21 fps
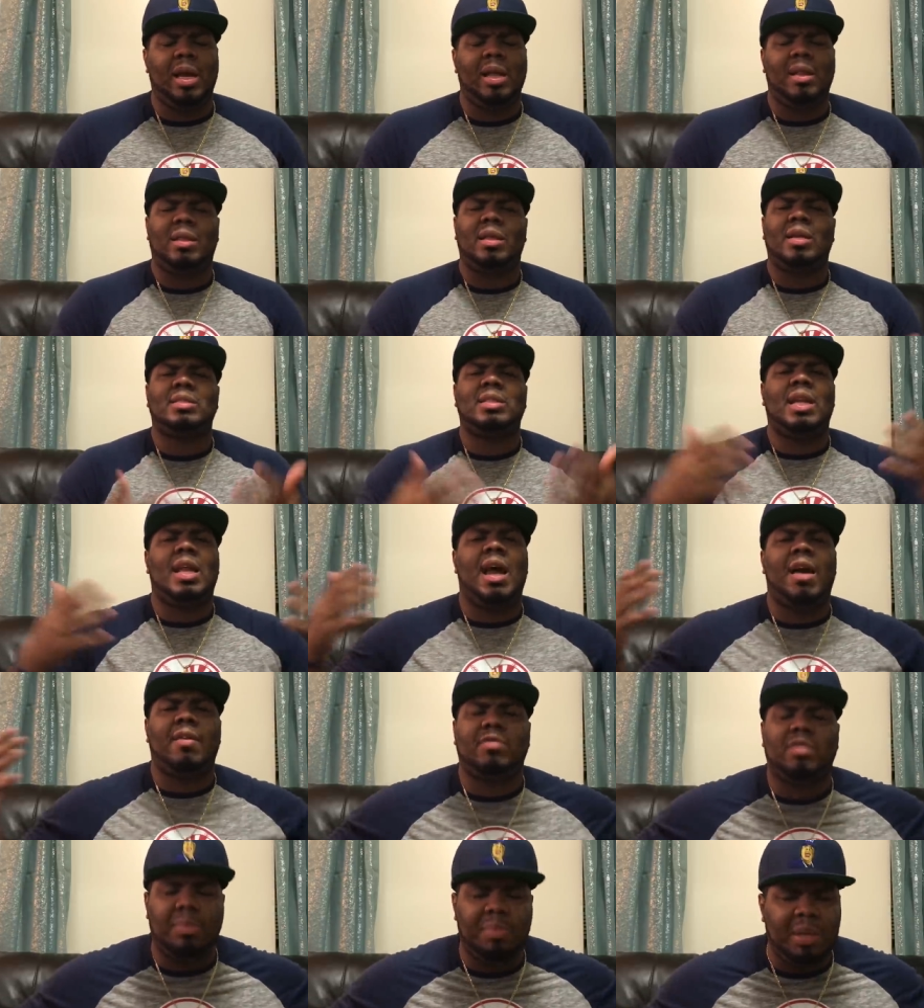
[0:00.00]
It doesn't
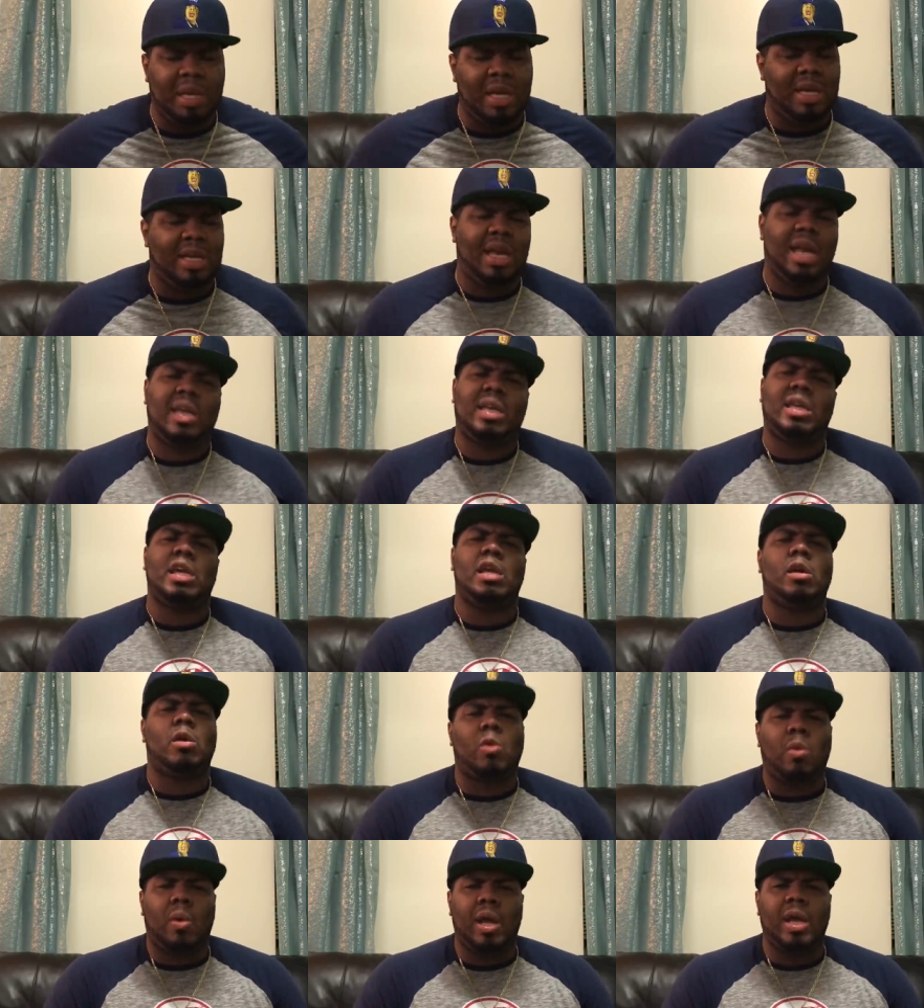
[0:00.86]
have to be a Yankee
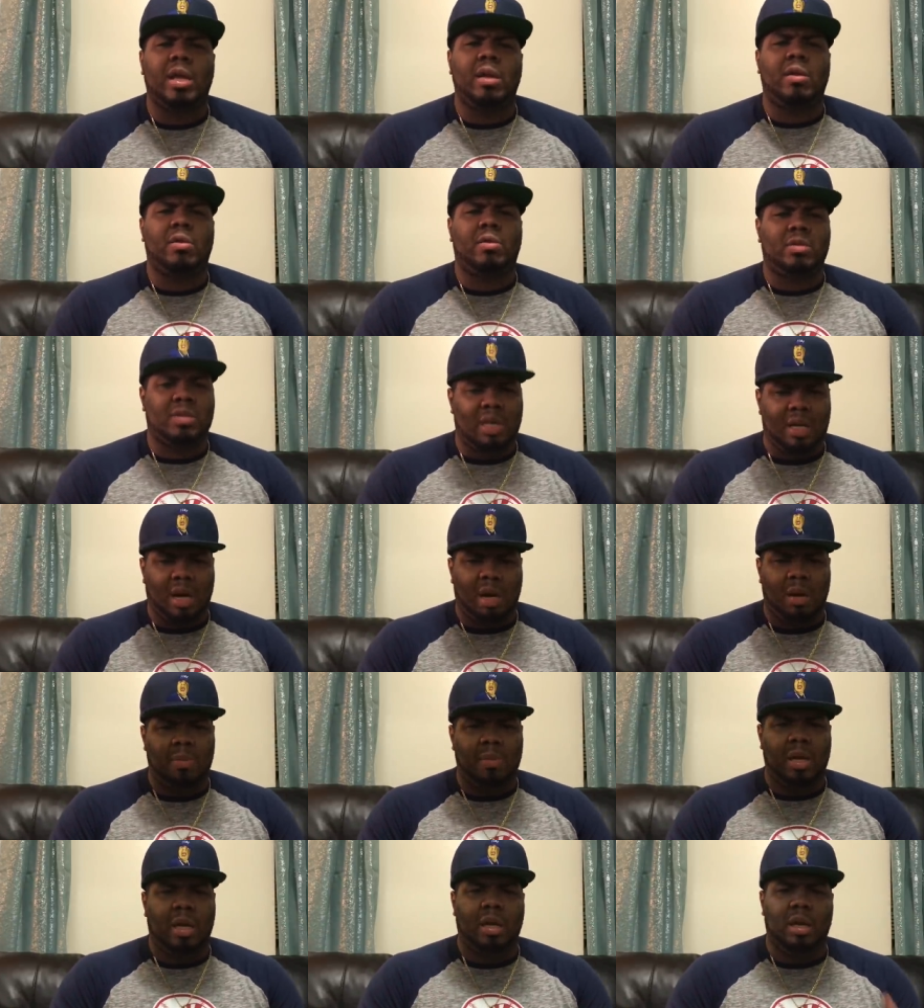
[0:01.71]
great to
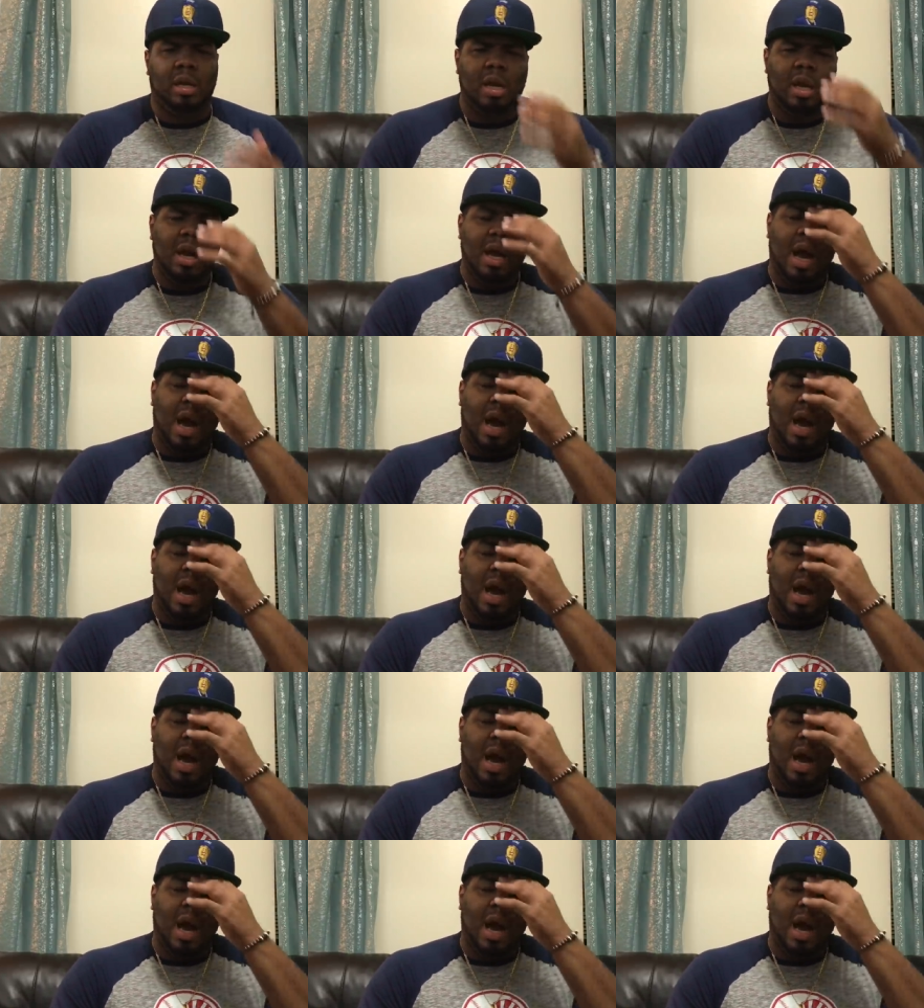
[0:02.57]
come in.